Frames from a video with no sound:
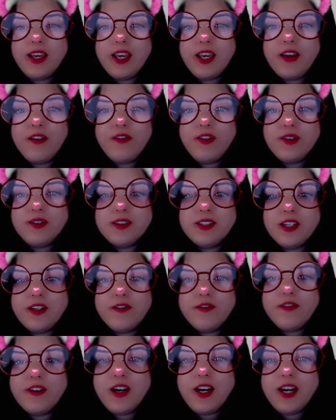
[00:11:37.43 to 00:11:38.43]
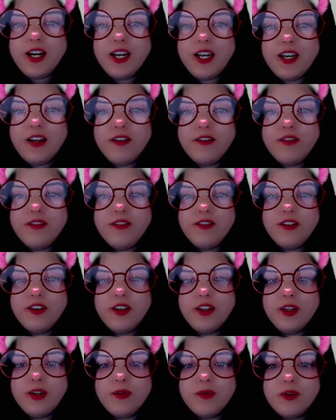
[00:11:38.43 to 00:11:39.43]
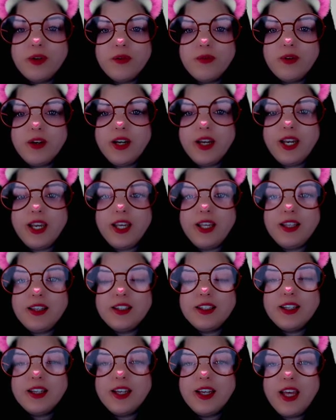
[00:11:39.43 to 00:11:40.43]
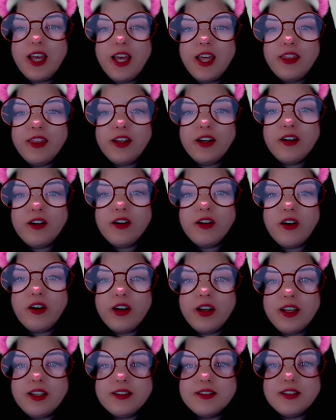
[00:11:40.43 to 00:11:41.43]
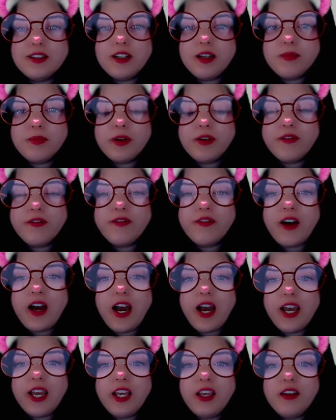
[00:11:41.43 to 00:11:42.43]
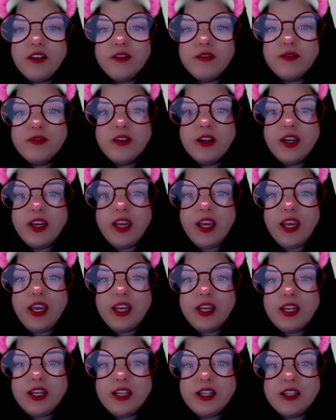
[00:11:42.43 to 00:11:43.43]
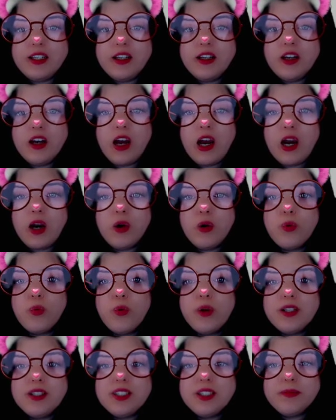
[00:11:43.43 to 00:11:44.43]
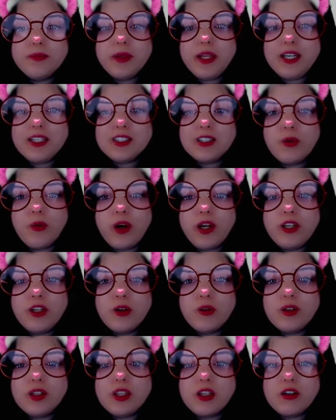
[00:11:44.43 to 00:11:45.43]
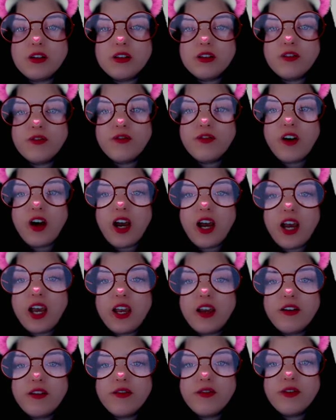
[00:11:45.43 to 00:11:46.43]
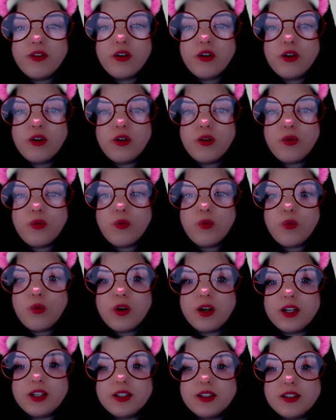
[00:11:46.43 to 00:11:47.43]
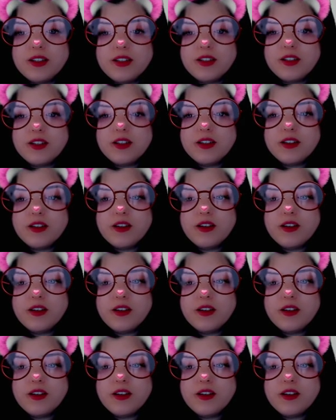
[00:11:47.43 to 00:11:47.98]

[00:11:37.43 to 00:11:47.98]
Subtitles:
If you said 5, you are right. There is the number 5 in our ones place, so I know that there's 5 ones.